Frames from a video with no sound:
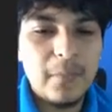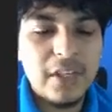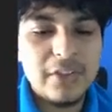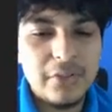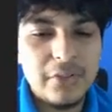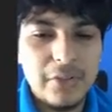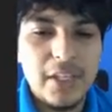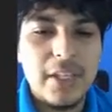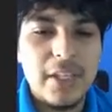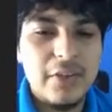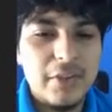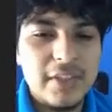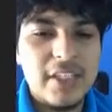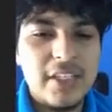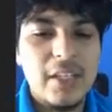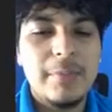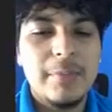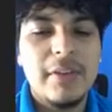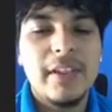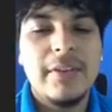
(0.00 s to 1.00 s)
So yeah, you could
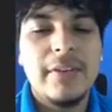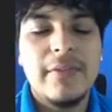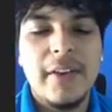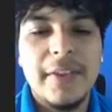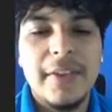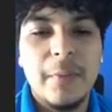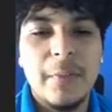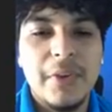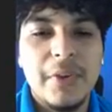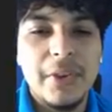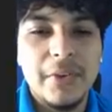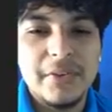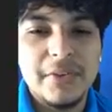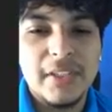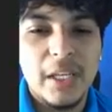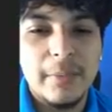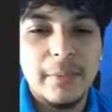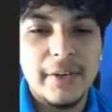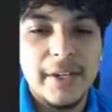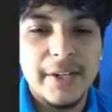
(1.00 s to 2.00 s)
typically find them in those
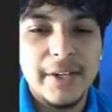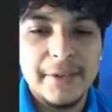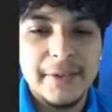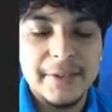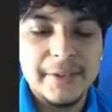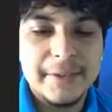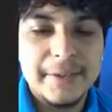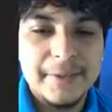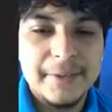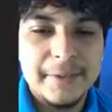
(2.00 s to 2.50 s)
type of areas.